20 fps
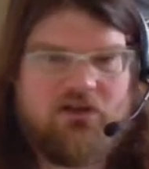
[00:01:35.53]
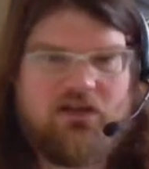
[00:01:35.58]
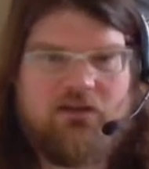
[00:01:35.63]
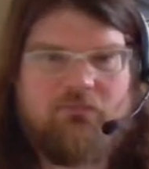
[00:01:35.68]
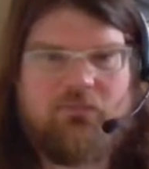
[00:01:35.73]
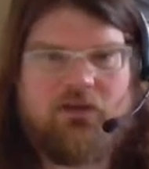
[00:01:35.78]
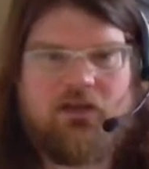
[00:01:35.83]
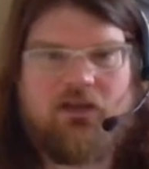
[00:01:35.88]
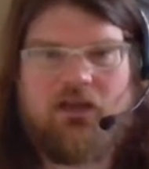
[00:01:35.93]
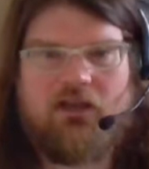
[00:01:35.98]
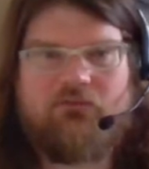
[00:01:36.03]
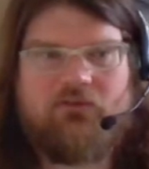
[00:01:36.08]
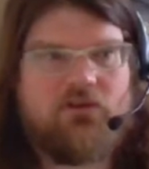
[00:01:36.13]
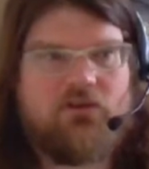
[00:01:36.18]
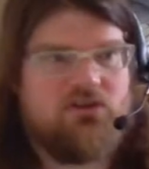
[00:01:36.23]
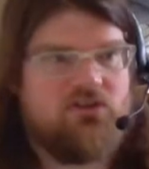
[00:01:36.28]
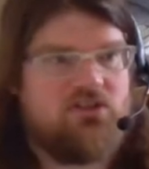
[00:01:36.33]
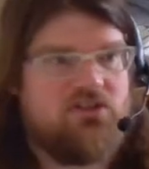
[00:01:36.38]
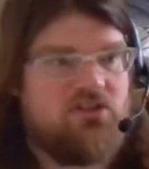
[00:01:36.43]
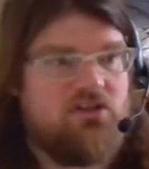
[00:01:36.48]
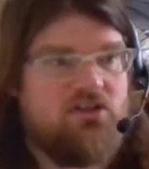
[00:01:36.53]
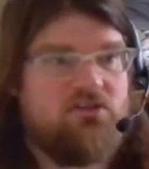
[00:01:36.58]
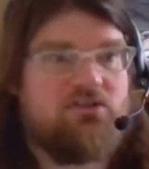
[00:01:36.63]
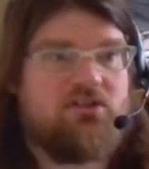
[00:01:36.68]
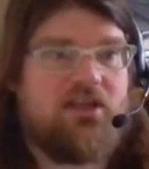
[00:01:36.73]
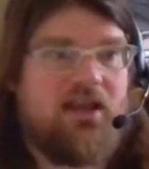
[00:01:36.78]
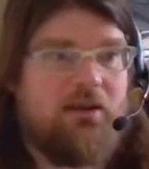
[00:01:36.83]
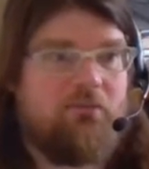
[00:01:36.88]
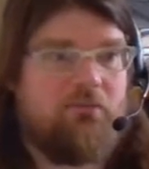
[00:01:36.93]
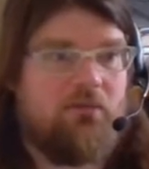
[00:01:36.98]
live. You can just use
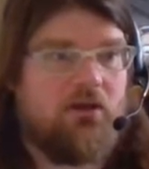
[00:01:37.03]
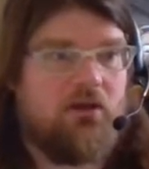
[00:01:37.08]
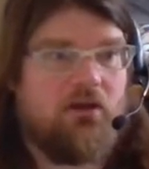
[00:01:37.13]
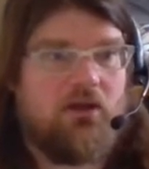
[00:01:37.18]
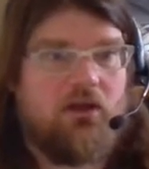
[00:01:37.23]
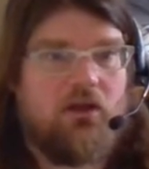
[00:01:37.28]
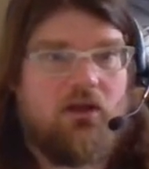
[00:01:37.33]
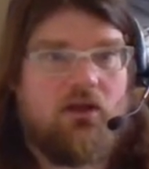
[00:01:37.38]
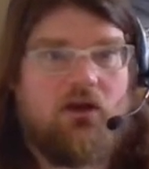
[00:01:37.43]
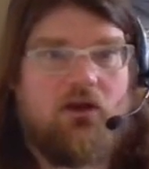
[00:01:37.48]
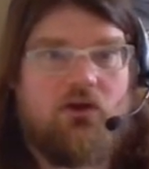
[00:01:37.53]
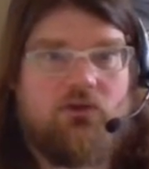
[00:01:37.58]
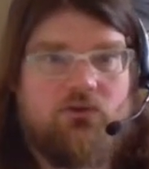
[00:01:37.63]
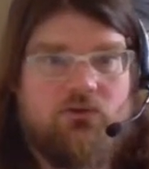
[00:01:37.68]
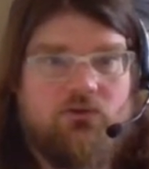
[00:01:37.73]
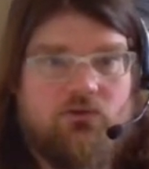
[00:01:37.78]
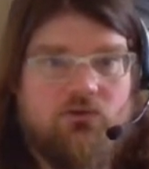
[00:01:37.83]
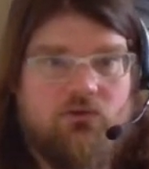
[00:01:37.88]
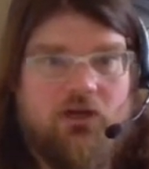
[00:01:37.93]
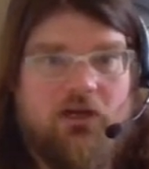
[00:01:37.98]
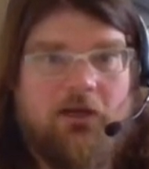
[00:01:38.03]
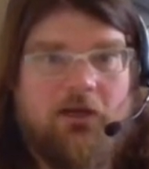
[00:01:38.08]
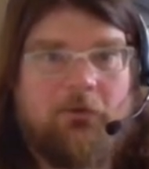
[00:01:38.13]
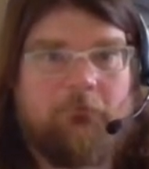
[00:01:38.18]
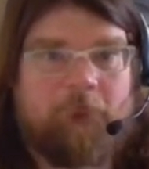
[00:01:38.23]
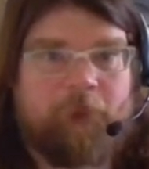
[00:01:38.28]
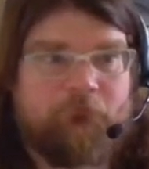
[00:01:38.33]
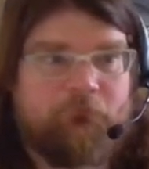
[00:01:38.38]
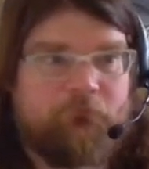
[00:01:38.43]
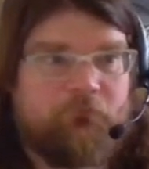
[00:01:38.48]
the camera on your
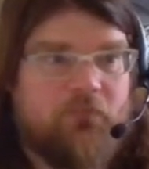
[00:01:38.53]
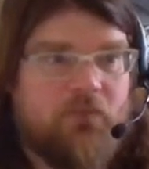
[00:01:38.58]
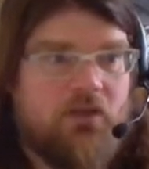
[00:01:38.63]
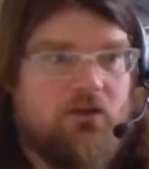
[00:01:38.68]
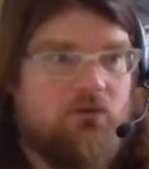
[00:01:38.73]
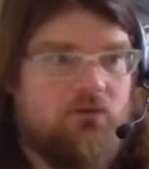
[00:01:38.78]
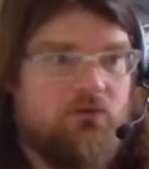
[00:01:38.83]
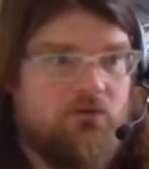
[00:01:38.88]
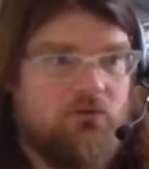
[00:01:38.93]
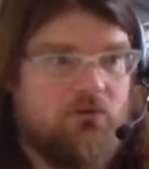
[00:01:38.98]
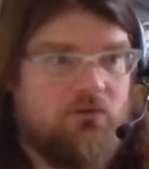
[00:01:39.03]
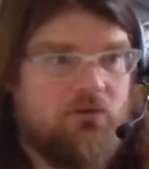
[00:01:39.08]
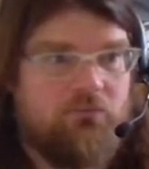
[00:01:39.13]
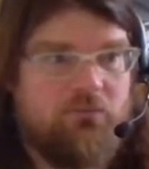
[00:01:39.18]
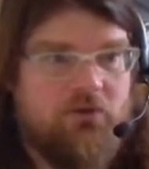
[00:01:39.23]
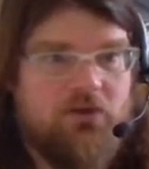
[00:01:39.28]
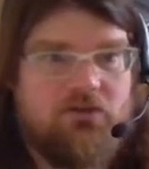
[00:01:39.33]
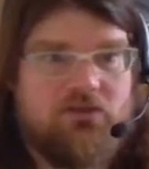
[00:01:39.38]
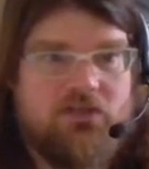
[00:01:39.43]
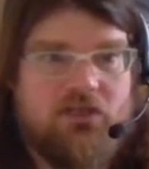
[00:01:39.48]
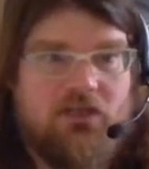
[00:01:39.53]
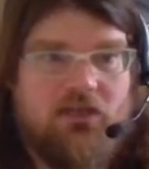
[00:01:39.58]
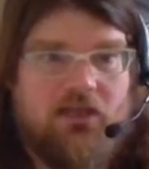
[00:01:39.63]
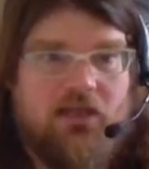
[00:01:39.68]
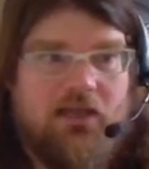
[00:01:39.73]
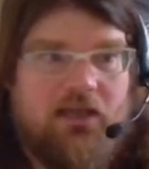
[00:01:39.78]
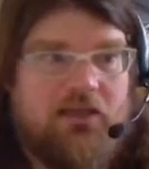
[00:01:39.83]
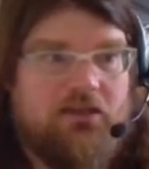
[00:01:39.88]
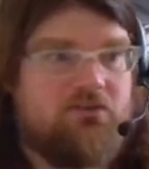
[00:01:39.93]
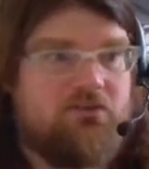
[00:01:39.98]
computer
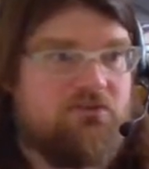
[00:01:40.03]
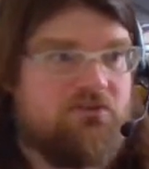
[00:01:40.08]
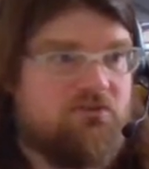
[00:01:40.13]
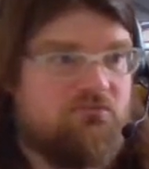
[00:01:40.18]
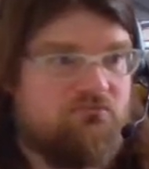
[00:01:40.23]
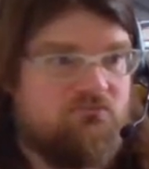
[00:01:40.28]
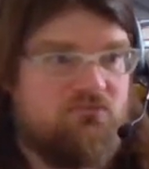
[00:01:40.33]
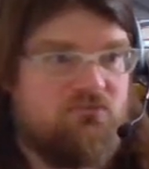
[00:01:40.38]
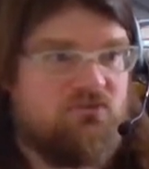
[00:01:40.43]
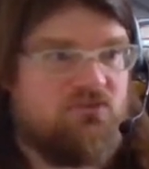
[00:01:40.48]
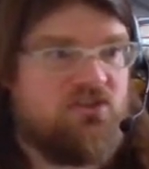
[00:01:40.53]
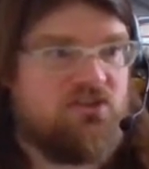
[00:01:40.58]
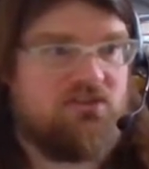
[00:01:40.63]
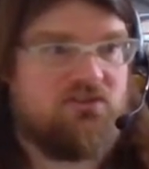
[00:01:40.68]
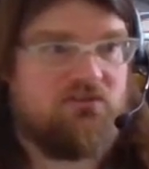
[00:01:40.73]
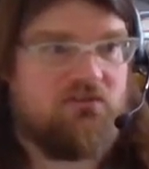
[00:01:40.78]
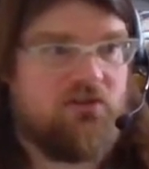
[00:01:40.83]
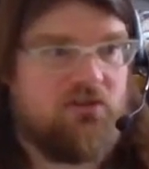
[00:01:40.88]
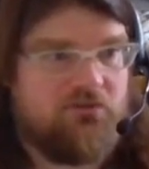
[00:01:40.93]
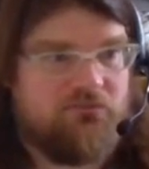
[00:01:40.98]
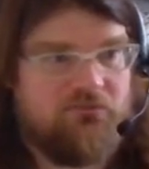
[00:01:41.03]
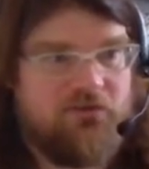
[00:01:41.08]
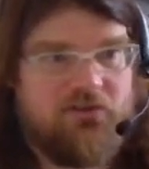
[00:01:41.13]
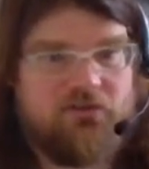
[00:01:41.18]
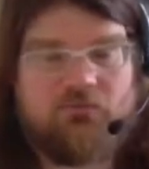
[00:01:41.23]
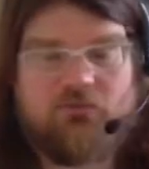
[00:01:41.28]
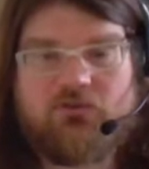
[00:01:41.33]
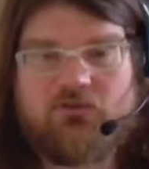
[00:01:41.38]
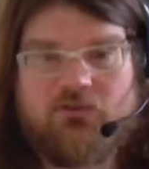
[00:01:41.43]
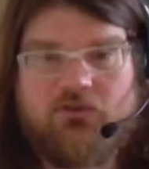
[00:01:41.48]
and just the
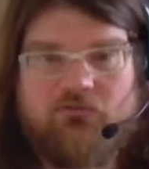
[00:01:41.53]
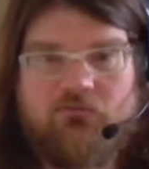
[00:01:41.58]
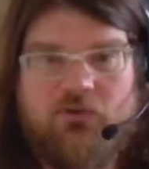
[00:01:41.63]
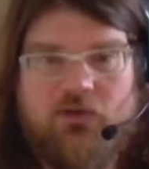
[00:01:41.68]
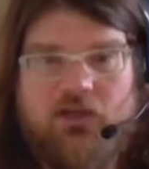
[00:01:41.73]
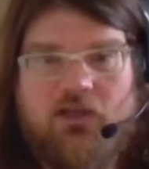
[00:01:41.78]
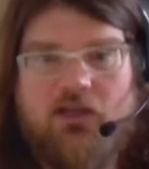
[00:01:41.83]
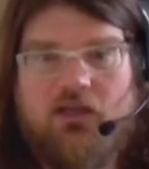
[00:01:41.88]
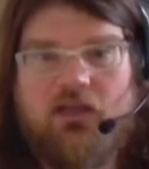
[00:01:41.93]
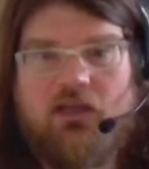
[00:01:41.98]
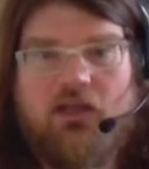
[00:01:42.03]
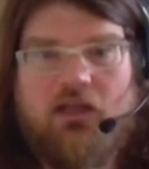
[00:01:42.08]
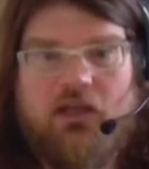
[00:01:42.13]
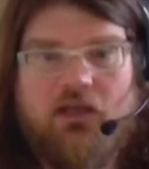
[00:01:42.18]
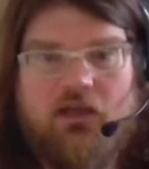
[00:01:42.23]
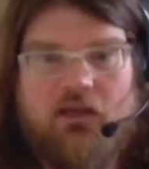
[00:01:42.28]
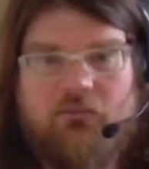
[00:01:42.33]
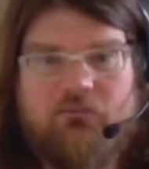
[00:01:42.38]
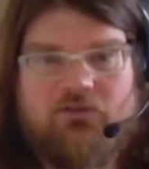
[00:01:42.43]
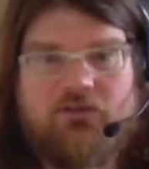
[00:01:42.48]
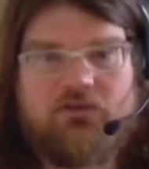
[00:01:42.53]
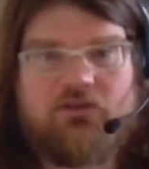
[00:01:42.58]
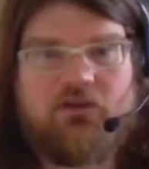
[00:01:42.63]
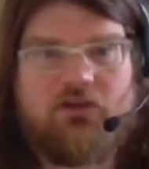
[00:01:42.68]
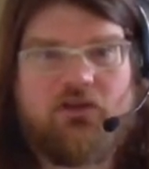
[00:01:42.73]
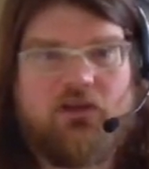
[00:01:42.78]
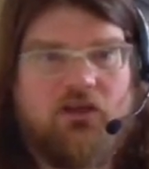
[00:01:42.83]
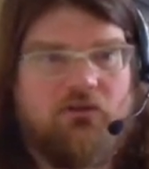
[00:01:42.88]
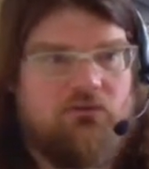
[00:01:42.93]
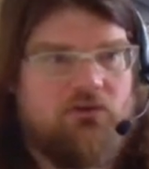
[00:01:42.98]
Facebook software. So you
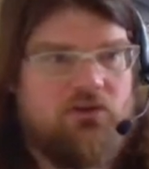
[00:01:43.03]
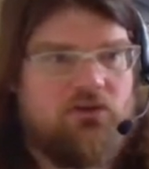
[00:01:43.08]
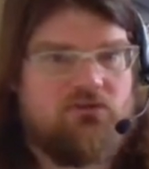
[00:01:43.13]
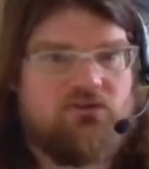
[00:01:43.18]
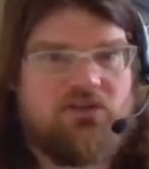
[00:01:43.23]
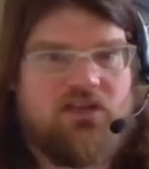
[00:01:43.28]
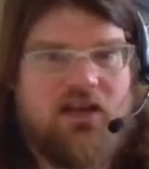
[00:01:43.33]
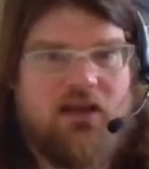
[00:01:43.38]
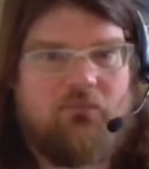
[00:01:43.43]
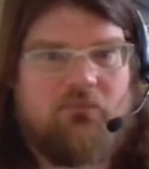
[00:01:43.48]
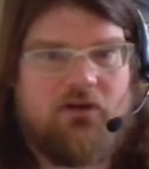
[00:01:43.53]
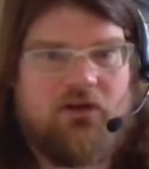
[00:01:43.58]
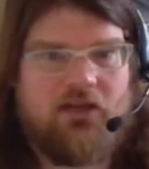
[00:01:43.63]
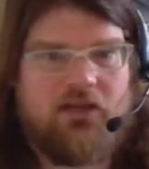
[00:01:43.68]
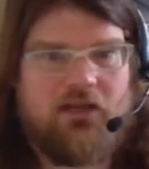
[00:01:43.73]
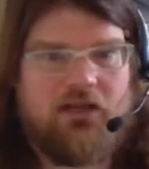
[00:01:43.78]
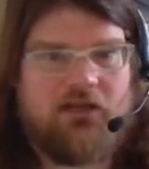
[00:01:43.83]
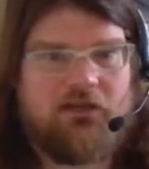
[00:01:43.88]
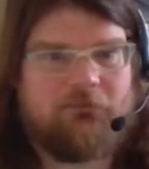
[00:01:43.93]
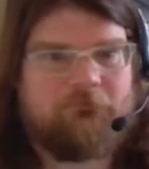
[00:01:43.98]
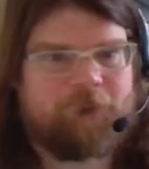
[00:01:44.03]
could go use camera here,